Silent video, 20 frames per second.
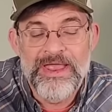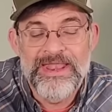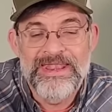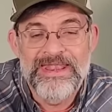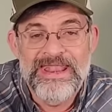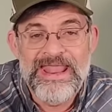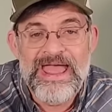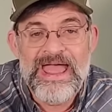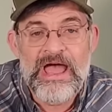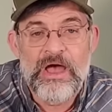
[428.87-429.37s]

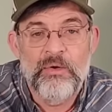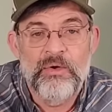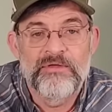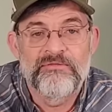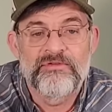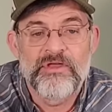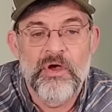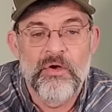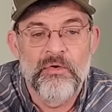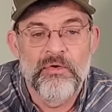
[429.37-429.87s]
and now
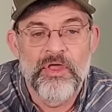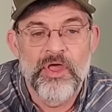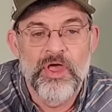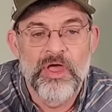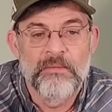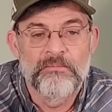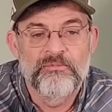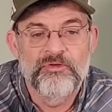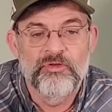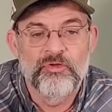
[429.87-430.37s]
we've gone
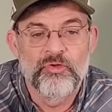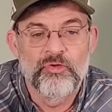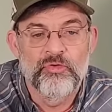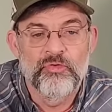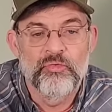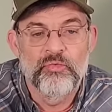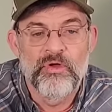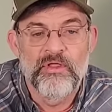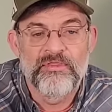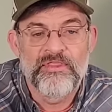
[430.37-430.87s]
up
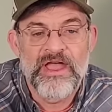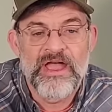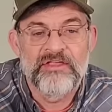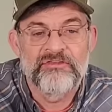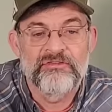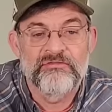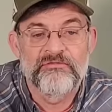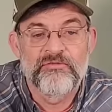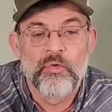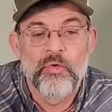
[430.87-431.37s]
to
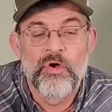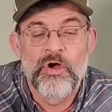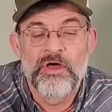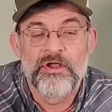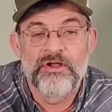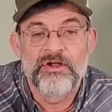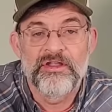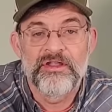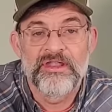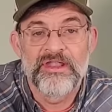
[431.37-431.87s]

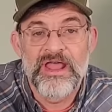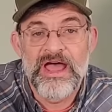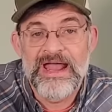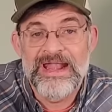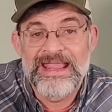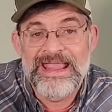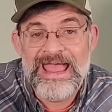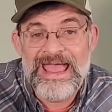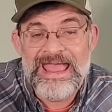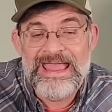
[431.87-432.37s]

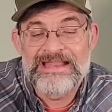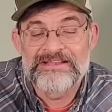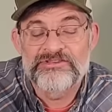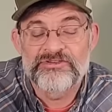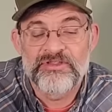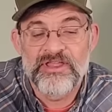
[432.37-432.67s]
1498.